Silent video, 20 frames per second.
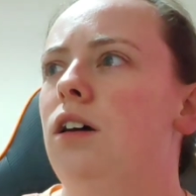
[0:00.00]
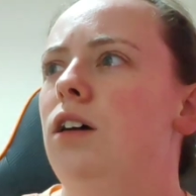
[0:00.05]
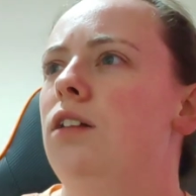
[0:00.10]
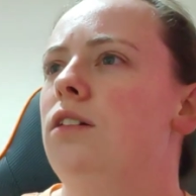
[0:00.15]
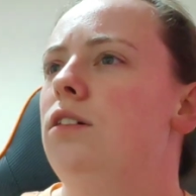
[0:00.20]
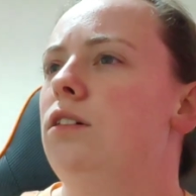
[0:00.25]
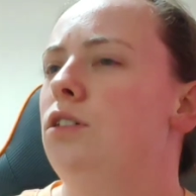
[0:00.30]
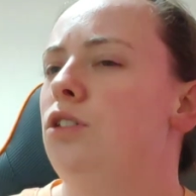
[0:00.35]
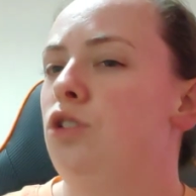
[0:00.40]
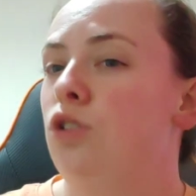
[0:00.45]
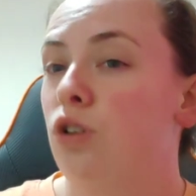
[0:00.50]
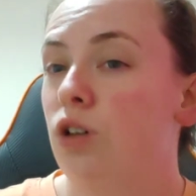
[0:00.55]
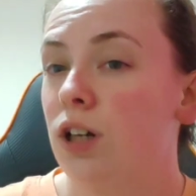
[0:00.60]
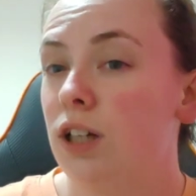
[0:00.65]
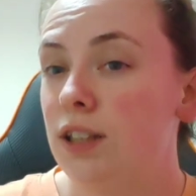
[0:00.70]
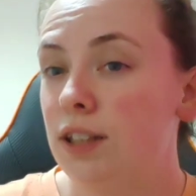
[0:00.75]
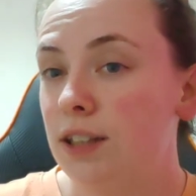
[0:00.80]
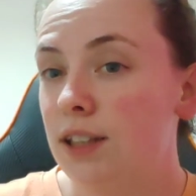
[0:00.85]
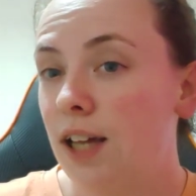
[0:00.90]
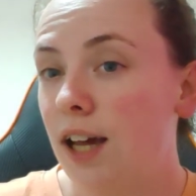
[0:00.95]
a little
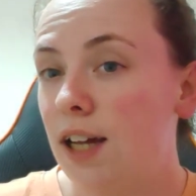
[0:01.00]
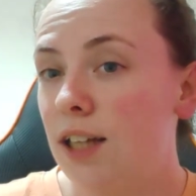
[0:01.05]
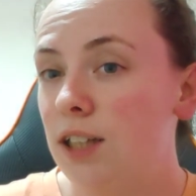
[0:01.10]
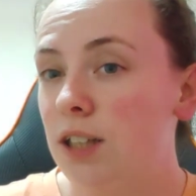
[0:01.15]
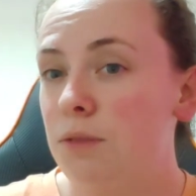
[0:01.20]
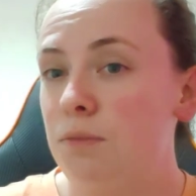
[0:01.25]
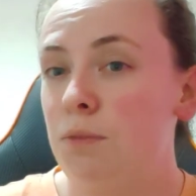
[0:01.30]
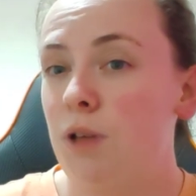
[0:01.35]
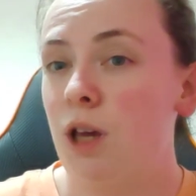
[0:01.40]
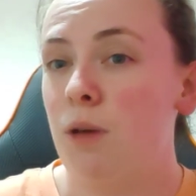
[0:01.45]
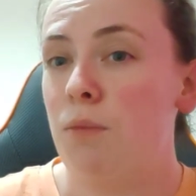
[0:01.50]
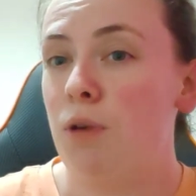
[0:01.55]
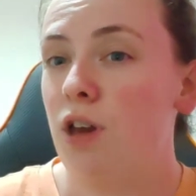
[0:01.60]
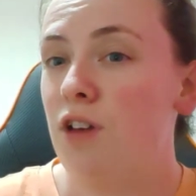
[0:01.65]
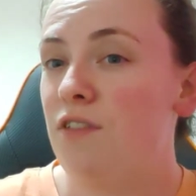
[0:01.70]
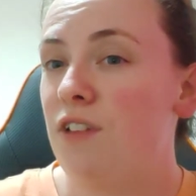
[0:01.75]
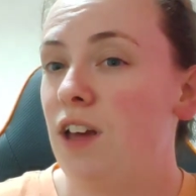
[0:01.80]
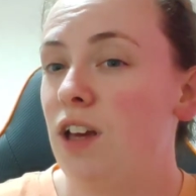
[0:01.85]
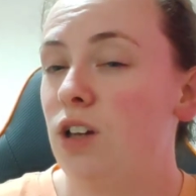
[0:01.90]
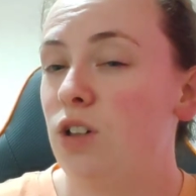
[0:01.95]
younger than that,
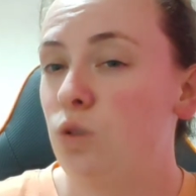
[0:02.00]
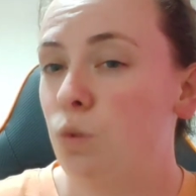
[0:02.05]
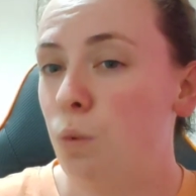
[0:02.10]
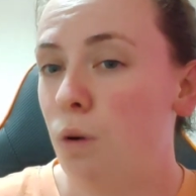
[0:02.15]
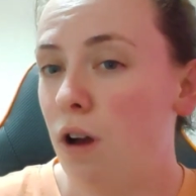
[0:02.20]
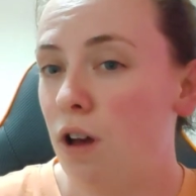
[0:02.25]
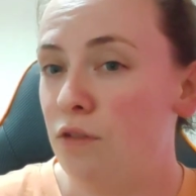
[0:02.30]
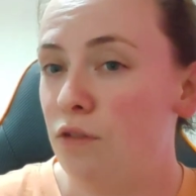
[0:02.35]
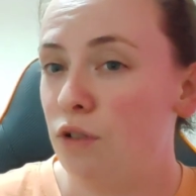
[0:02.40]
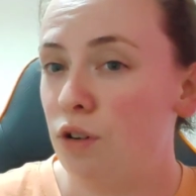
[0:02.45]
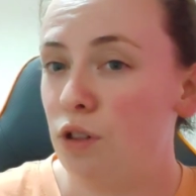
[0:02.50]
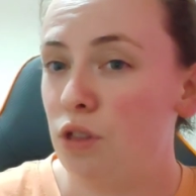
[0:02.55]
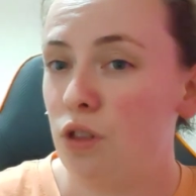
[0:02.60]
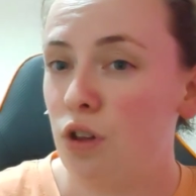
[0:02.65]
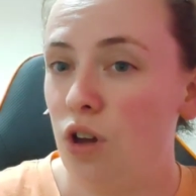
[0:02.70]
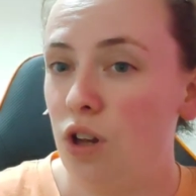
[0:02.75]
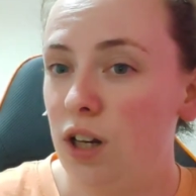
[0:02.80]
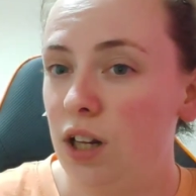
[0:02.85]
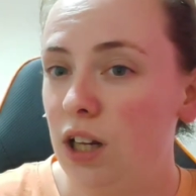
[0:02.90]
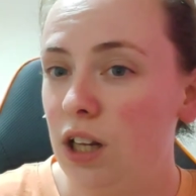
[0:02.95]
maybe like a 12 or a
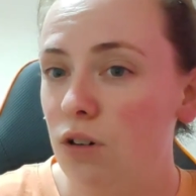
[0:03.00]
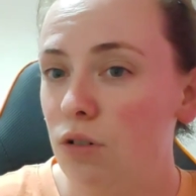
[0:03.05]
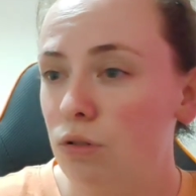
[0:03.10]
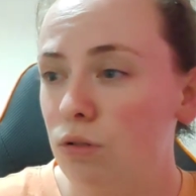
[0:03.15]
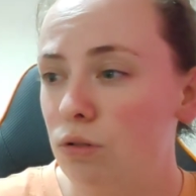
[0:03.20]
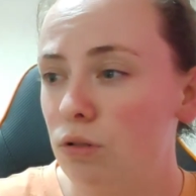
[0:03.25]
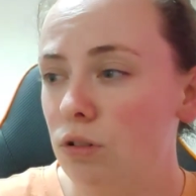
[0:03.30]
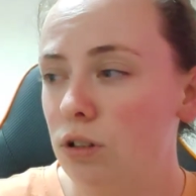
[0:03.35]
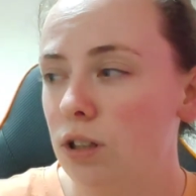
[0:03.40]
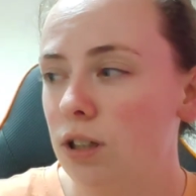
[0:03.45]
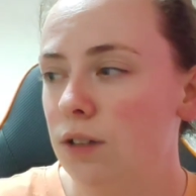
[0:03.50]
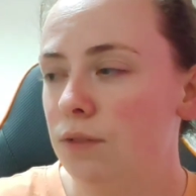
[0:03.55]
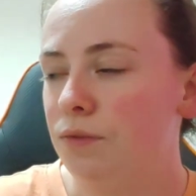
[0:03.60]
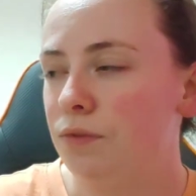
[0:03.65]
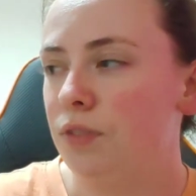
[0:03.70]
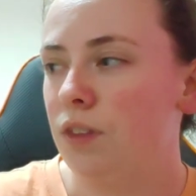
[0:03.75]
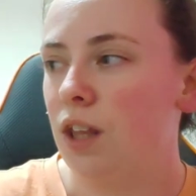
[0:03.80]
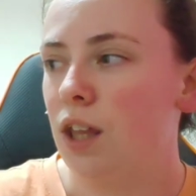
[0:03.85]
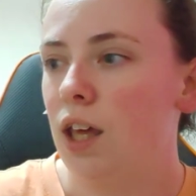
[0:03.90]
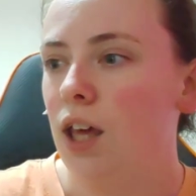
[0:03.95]
13-year-old.
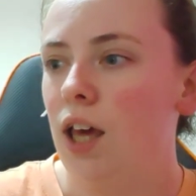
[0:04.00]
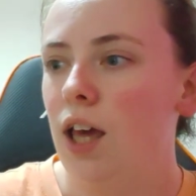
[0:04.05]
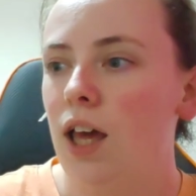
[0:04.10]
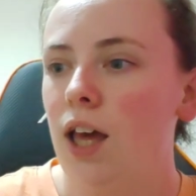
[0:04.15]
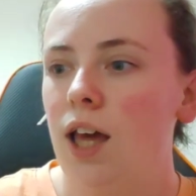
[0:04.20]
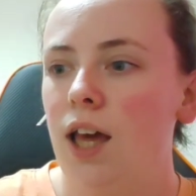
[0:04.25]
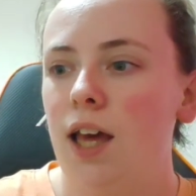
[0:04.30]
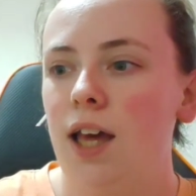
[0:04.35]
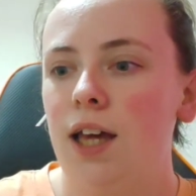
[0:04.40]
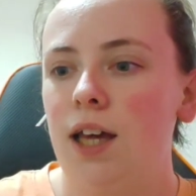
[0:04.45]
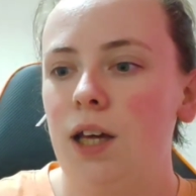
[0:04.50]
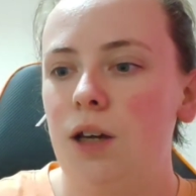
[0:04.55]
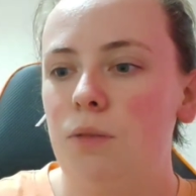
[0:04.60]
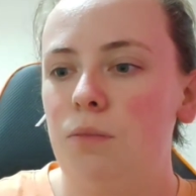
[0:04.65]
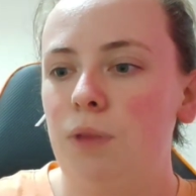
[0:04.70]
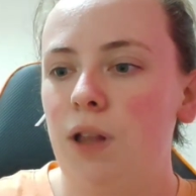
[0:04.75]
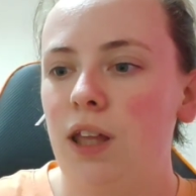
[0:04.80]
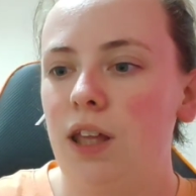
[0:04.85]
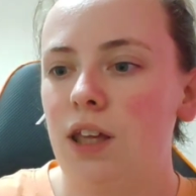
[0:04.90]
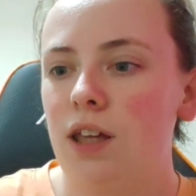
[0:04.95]

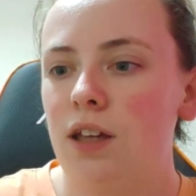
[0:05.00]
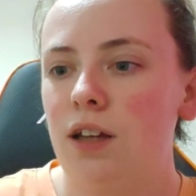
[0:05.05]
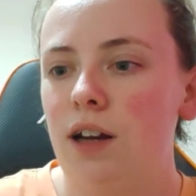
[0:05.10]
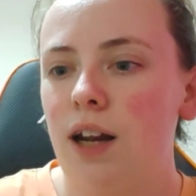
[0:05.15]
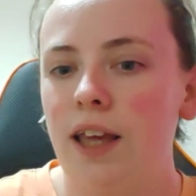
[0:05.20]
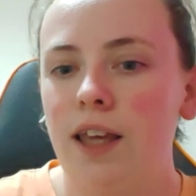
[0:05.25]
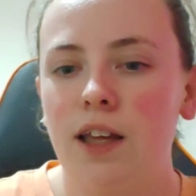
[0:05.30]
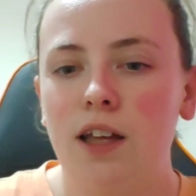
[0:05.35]
A 12